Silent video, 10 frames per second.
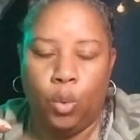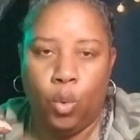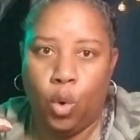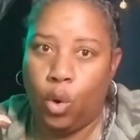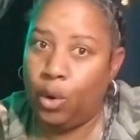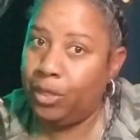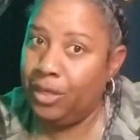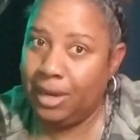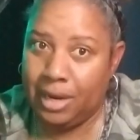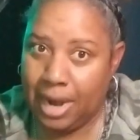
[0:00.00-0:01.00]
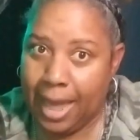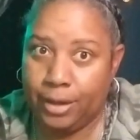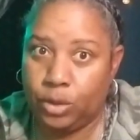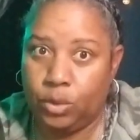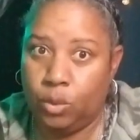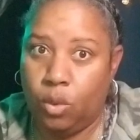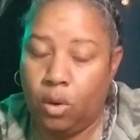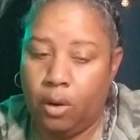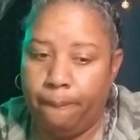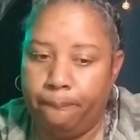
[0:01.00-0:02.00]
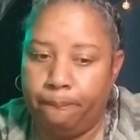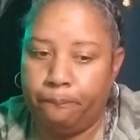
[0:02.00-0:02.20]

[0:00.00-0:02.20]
war than a natural war.